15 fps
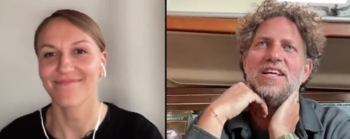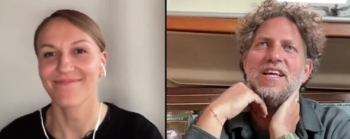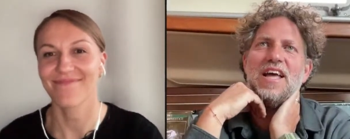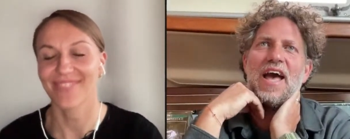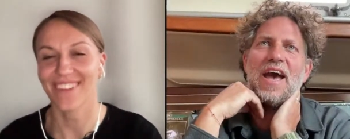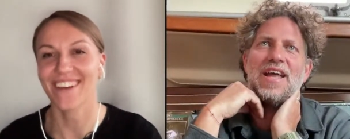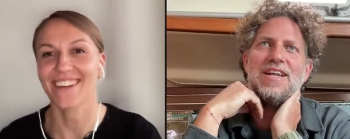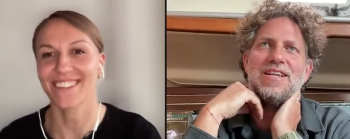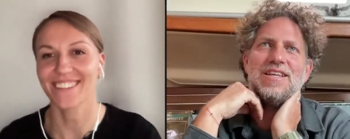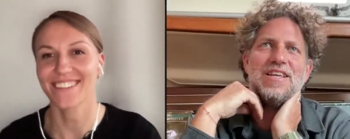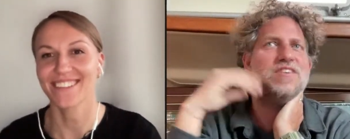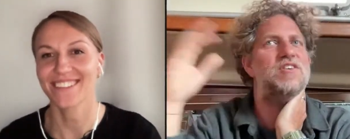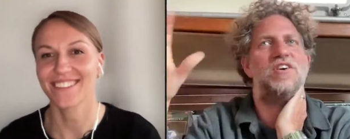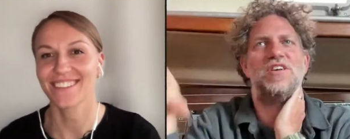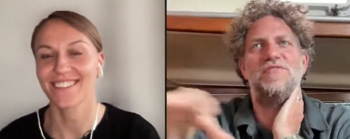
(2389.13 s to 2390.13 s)
Speaker 1: And
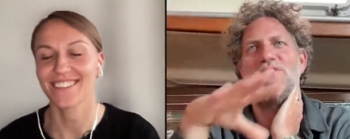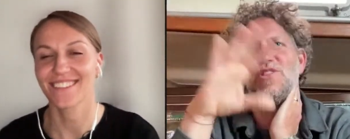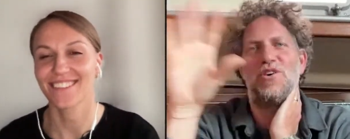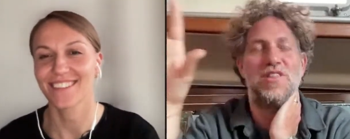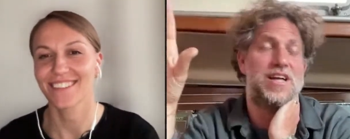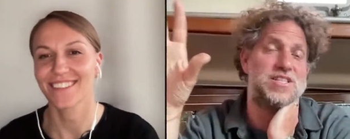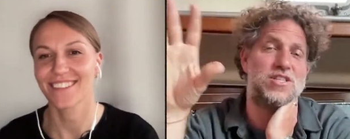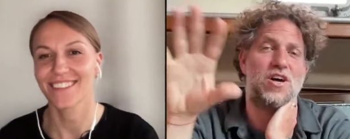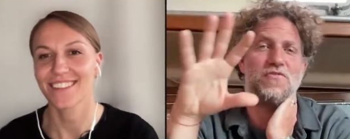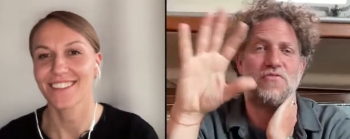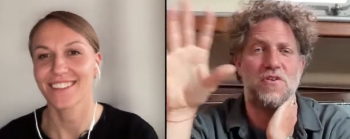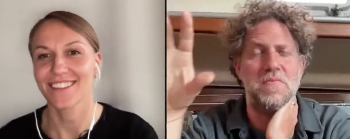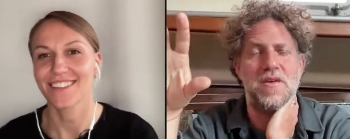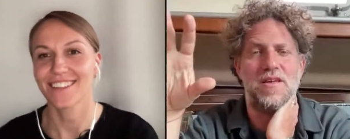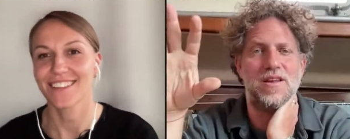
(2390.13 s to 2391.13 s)
even though that's not for
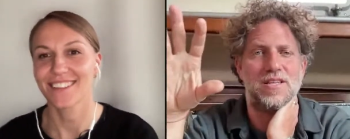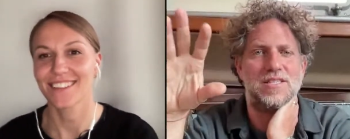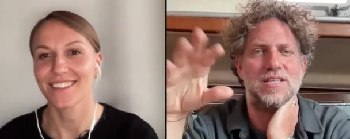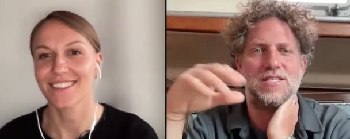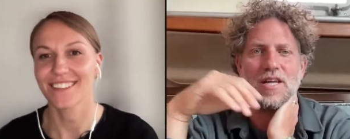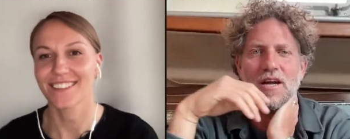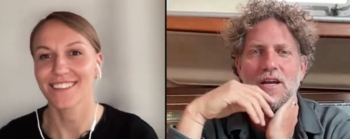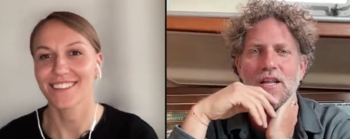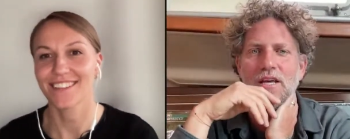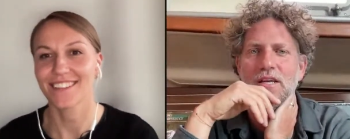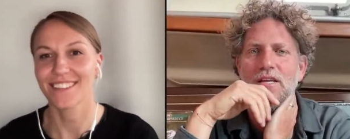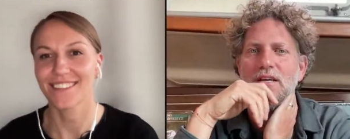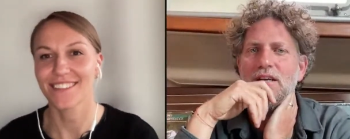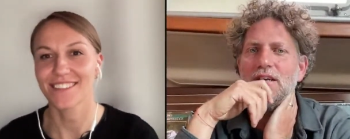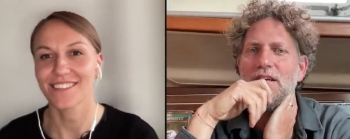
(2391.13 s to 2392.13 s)
me necessarily,
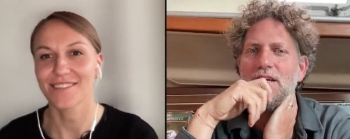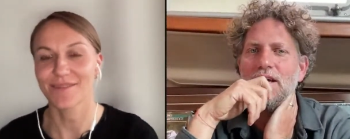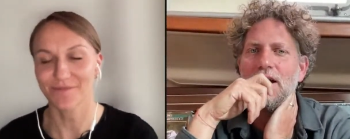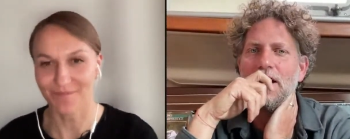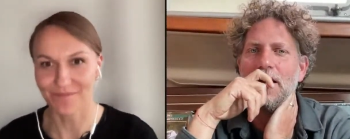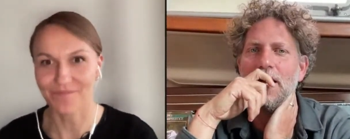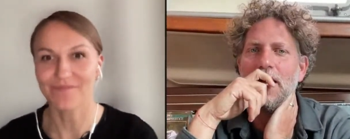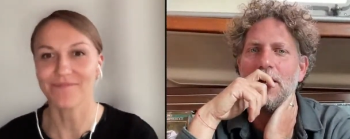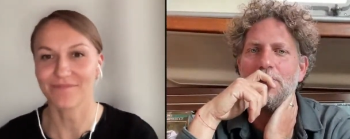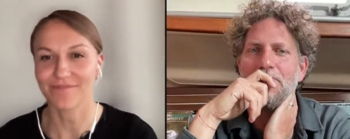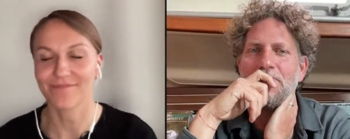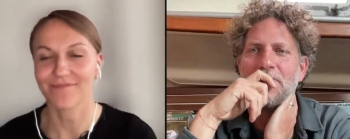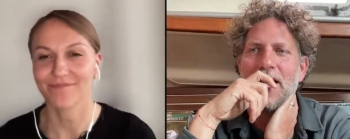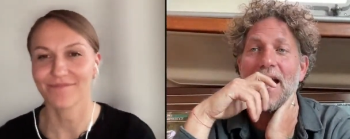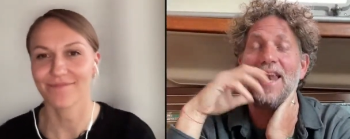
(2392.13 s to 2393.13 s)
mm-hmm. um,
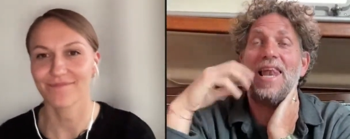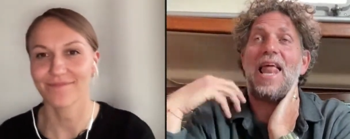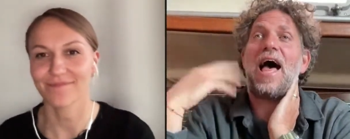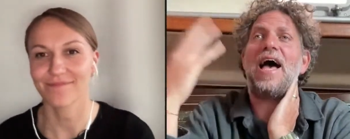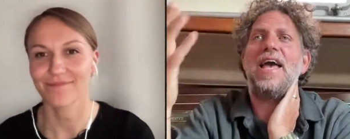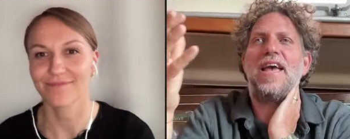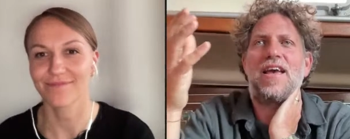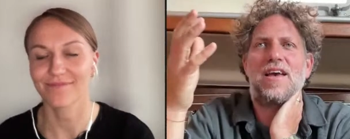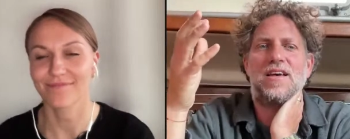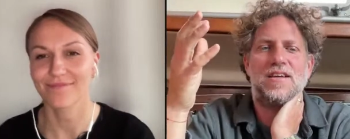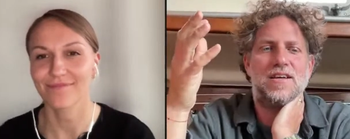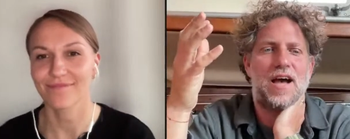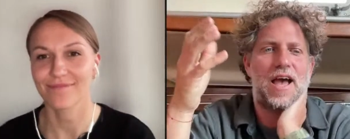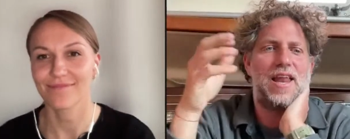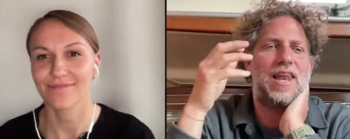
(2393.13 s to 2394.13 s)
I like
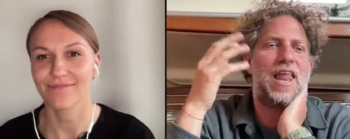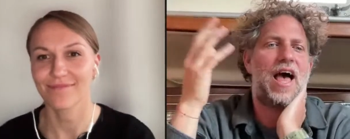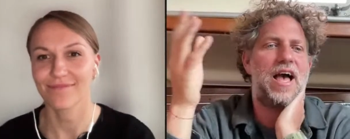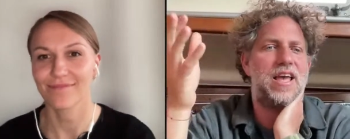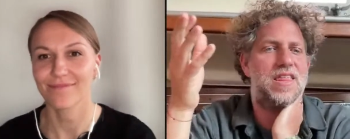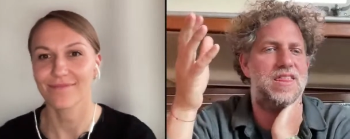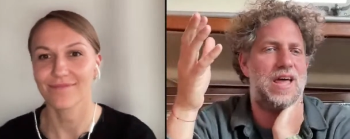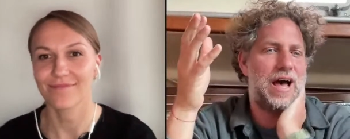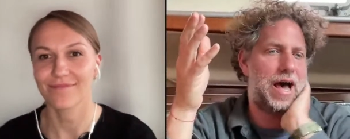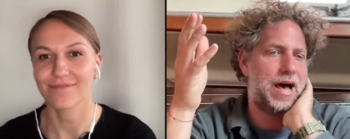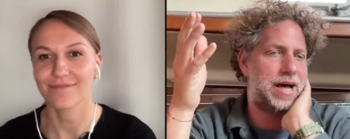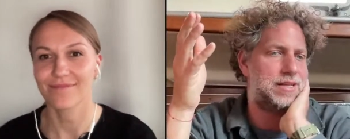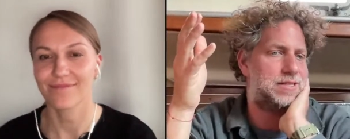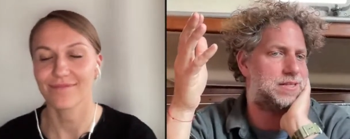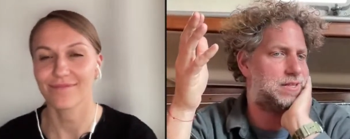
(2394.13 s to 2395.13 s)
I like
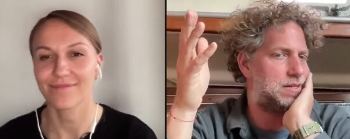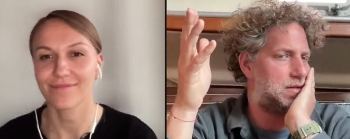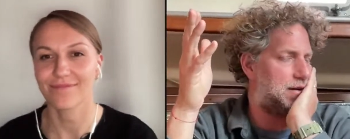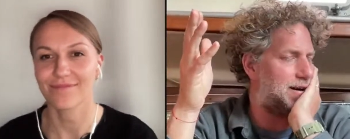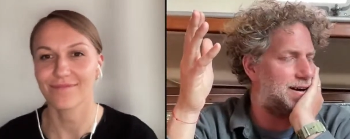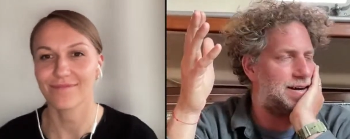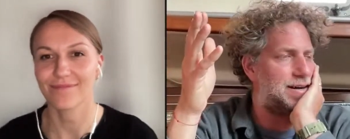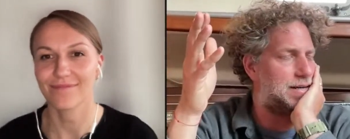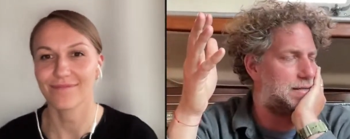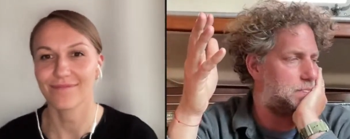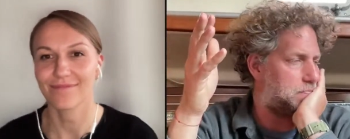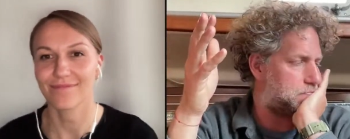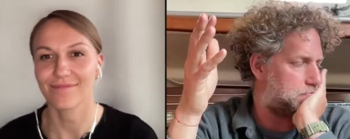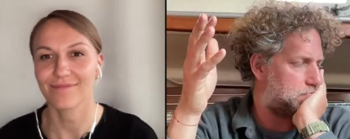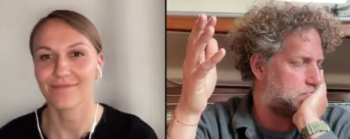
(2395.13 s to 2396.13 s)
that um,
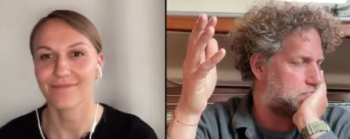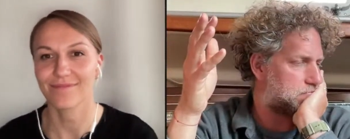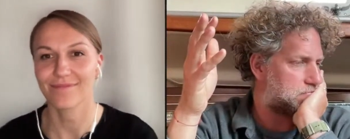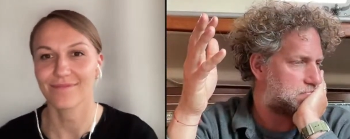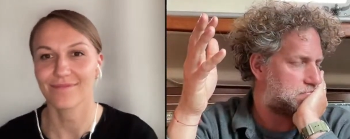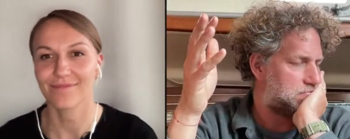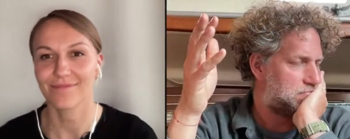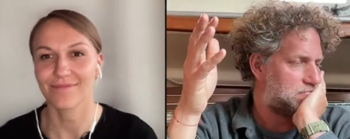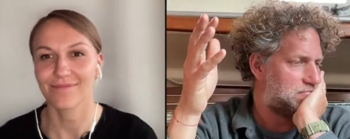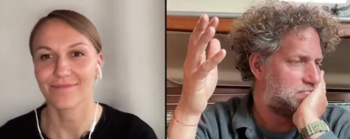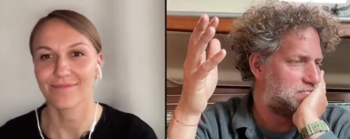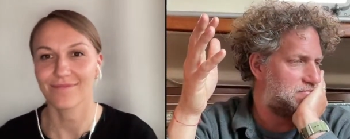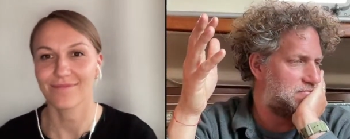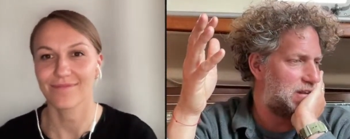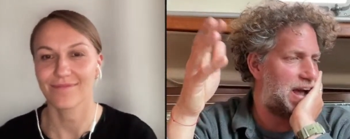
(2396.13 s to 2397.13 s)

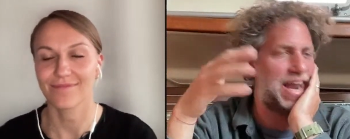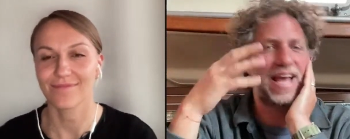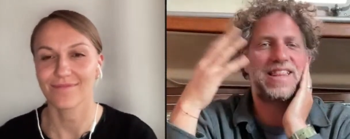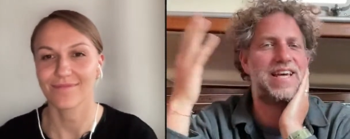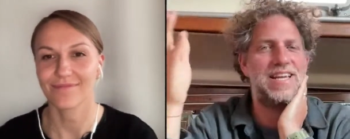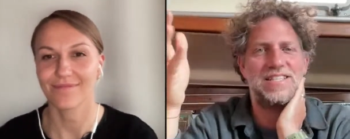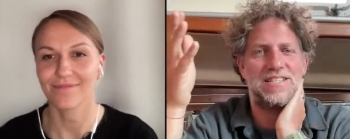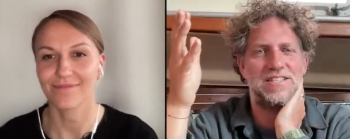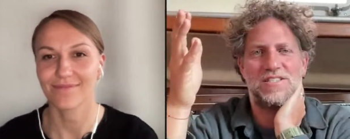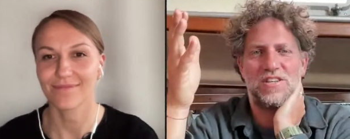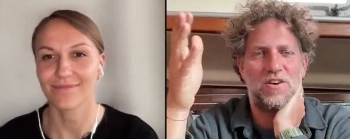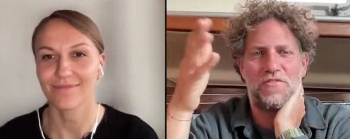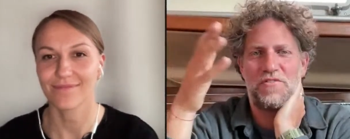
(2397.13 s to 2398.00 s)
I like that is